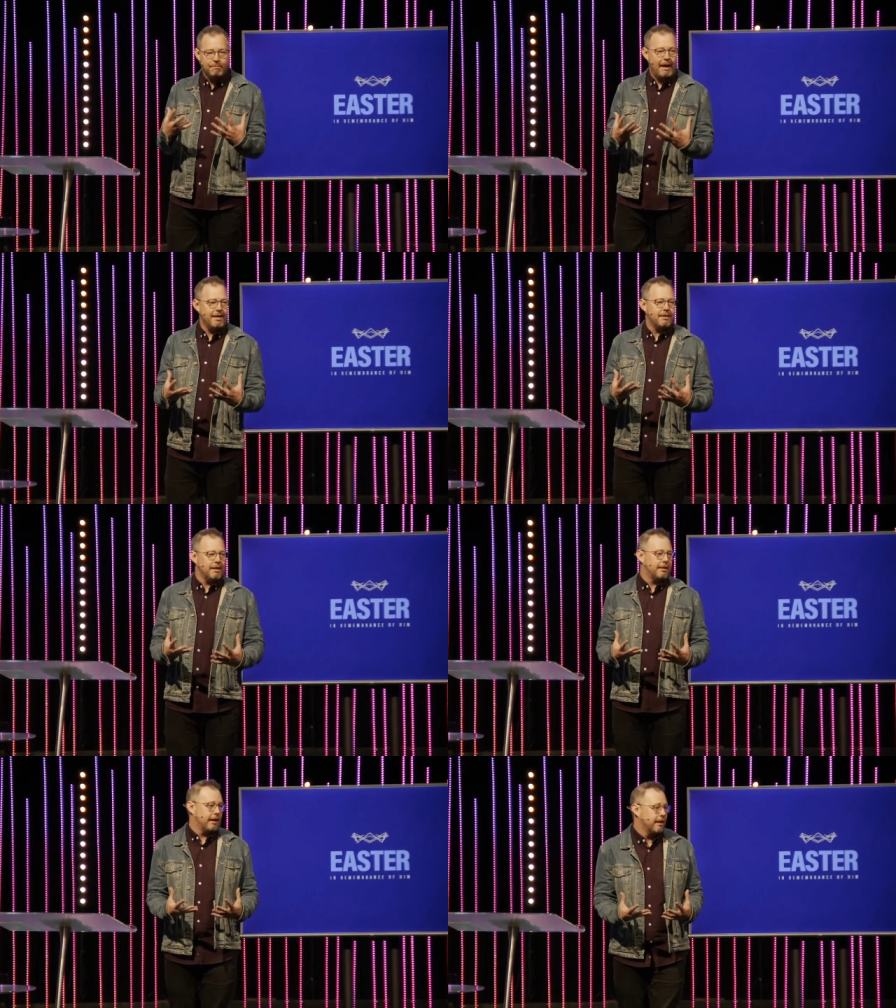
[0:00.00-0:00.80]

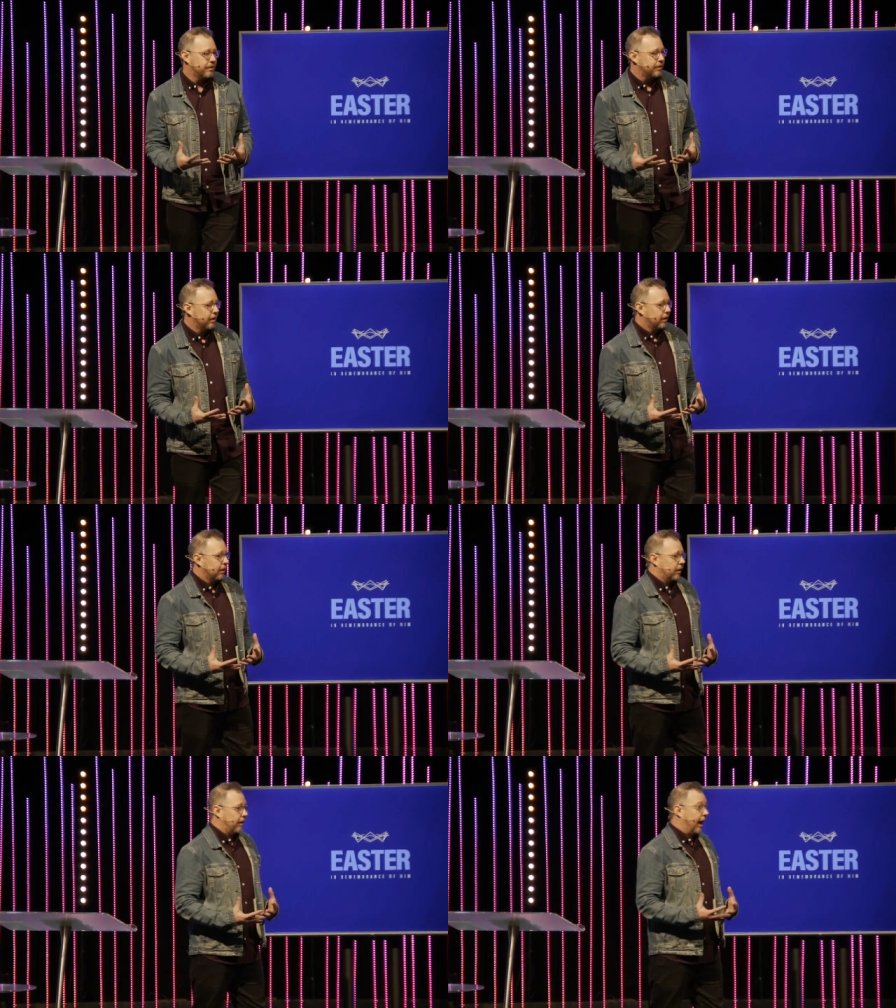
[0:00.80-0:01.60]
amazing things
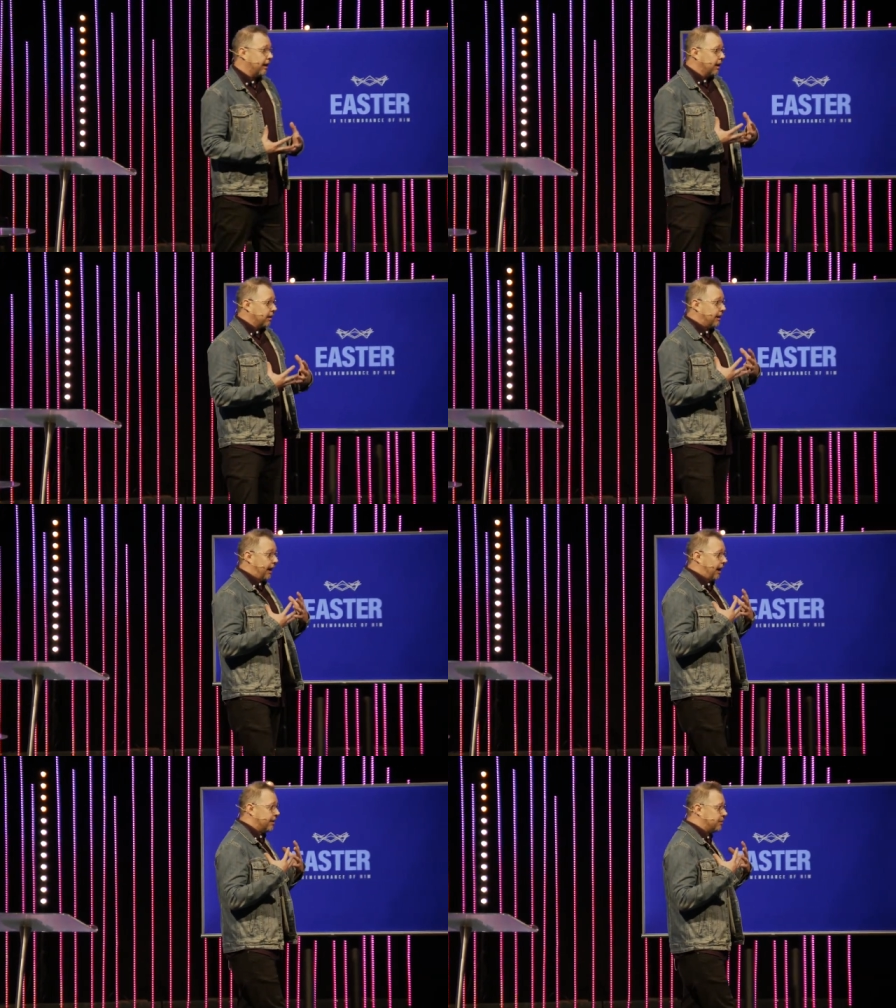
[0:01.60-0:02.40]
that
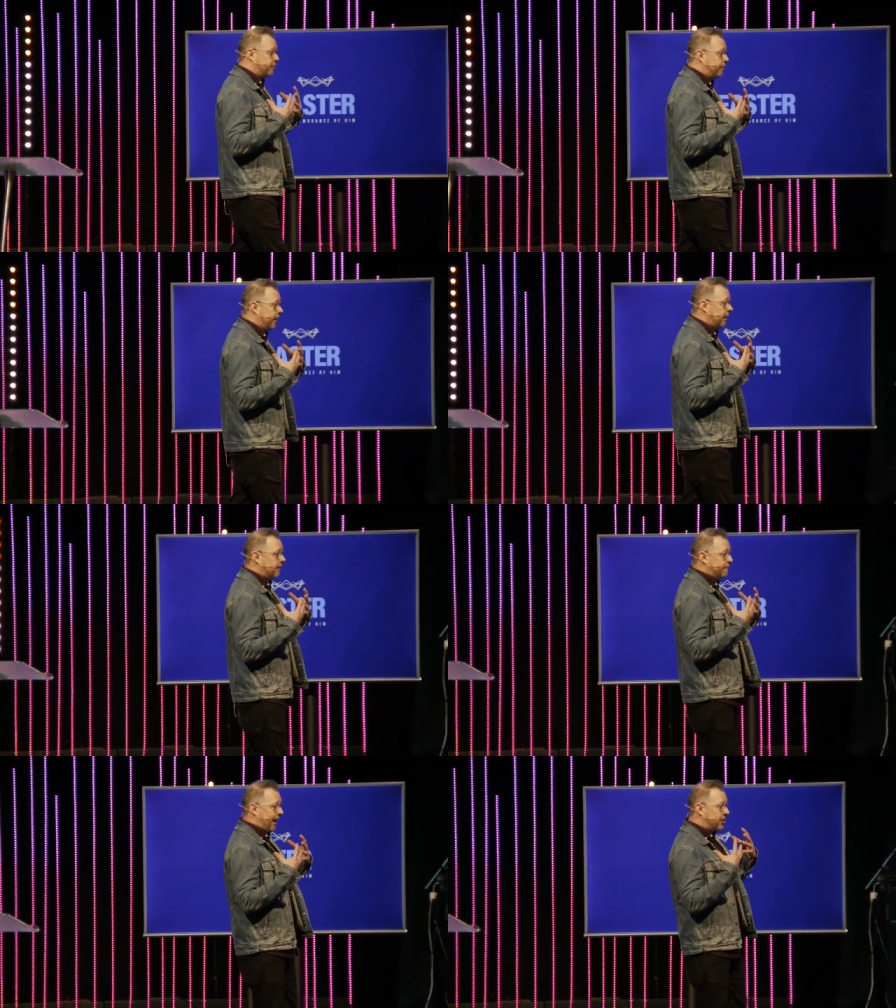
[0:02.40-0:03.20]
has
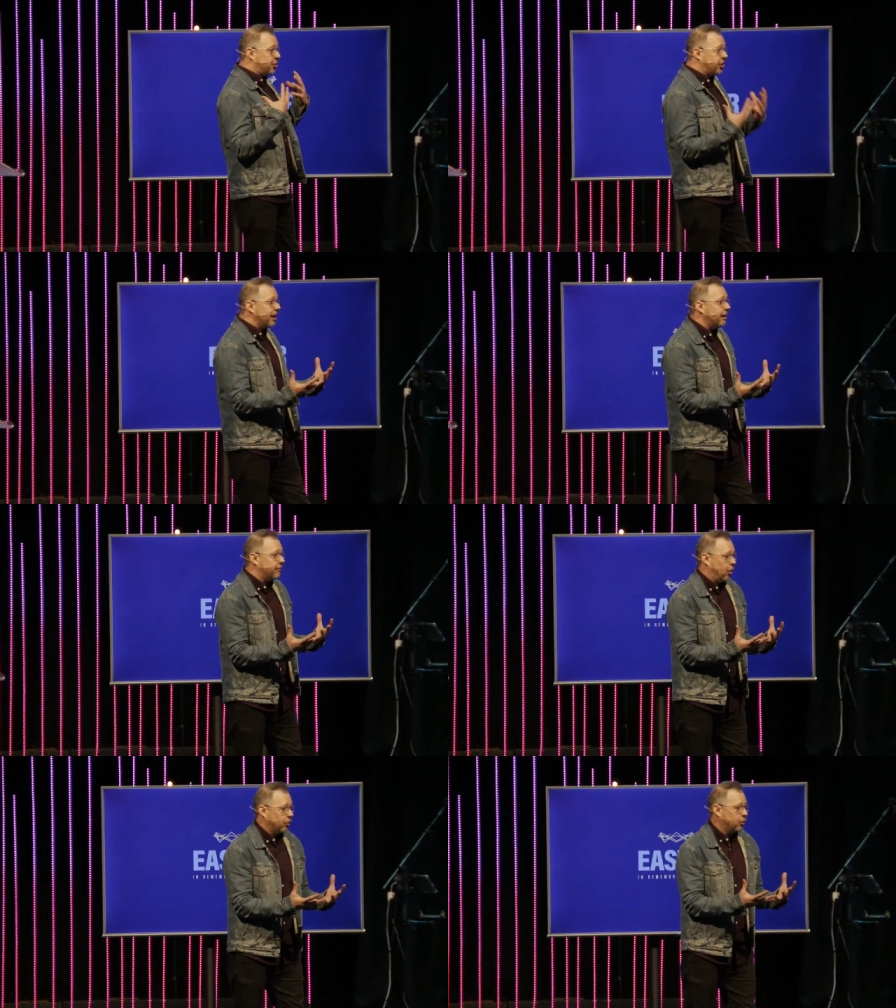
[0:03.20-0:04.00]
been
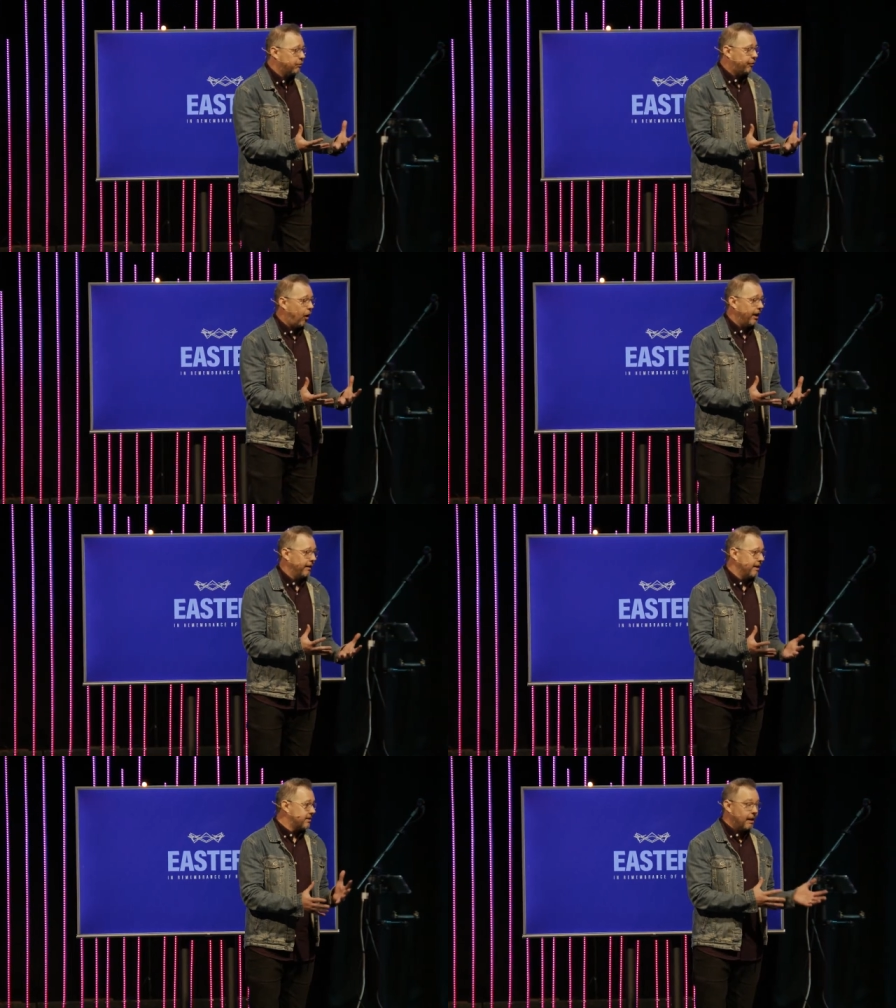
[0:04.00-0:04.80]
achieved on Good
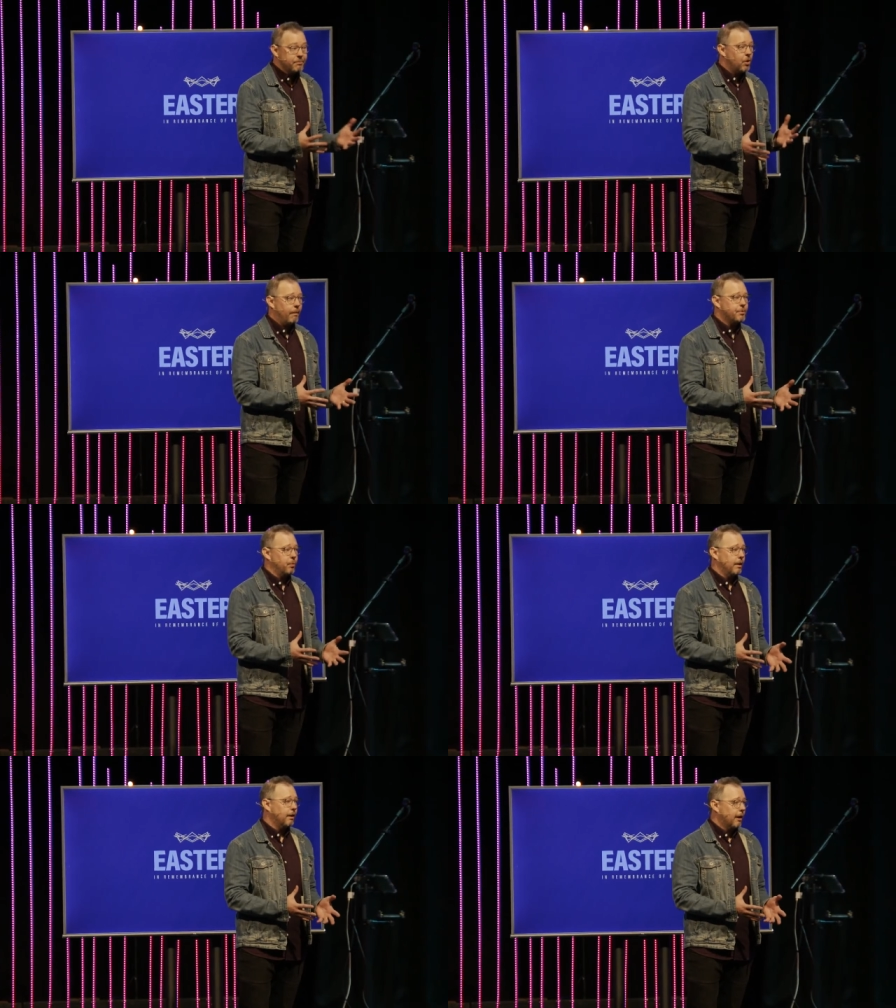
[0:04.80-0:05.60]
Friday that sometimes
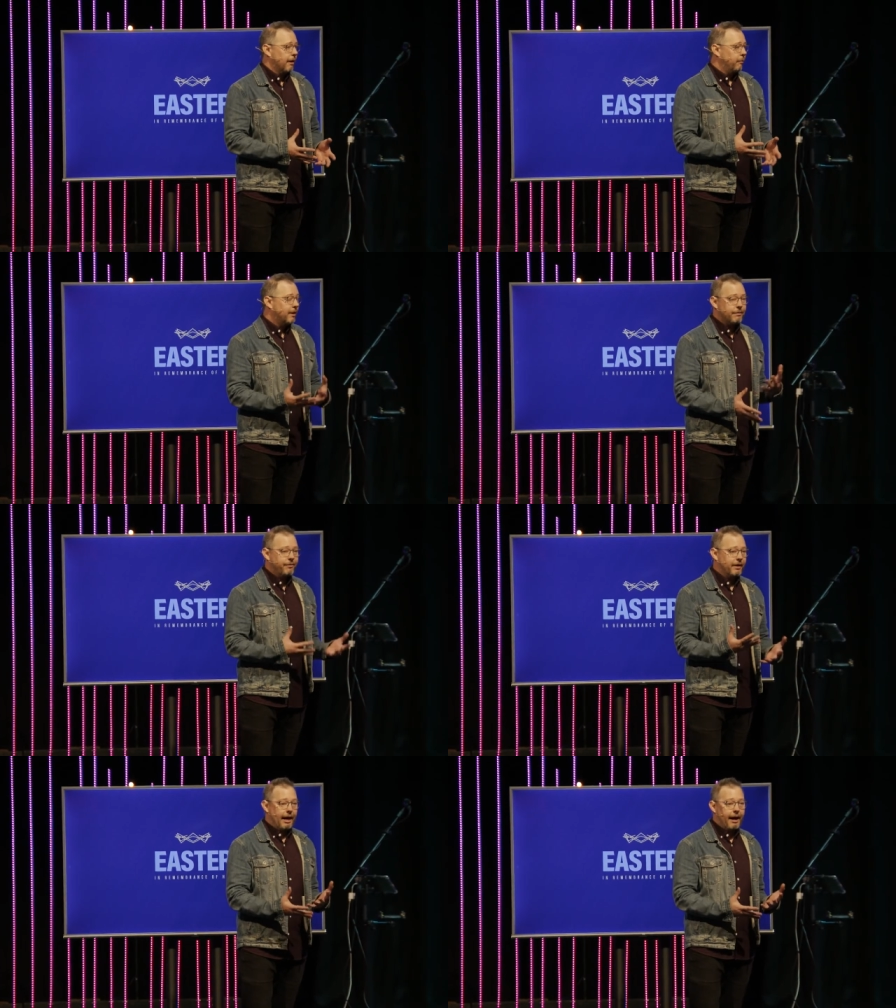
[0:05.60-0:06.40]
we can
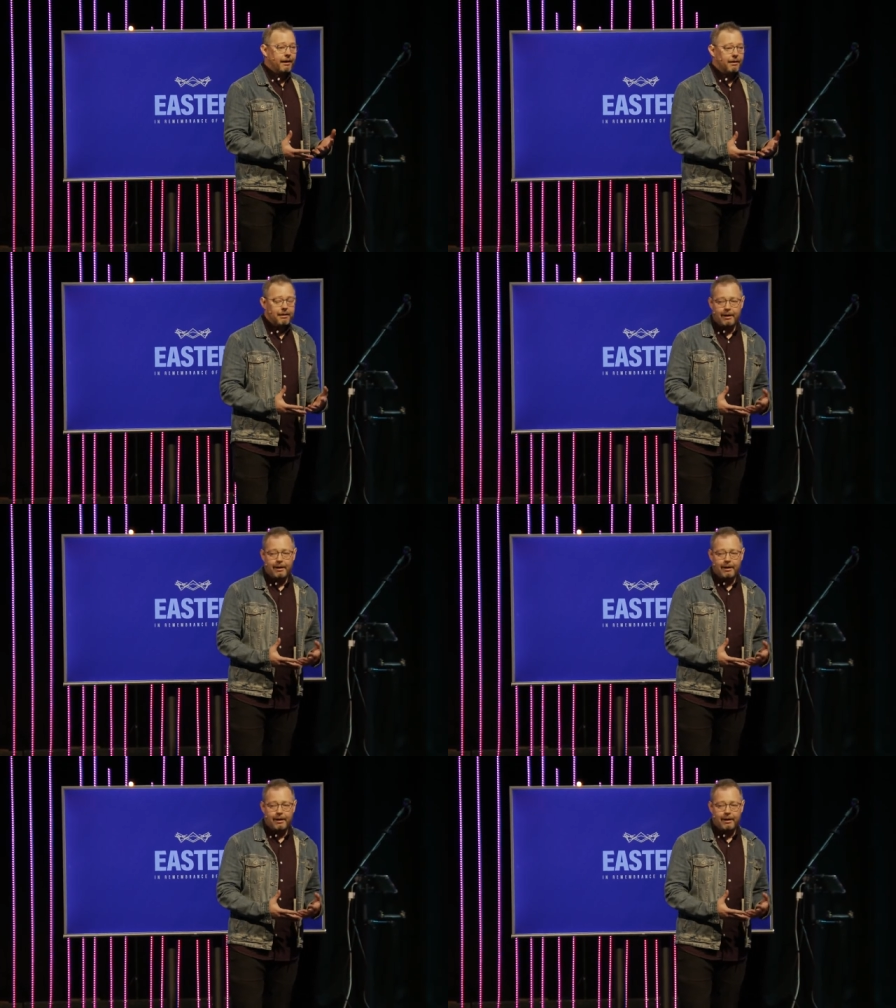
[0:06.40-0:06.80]
forget,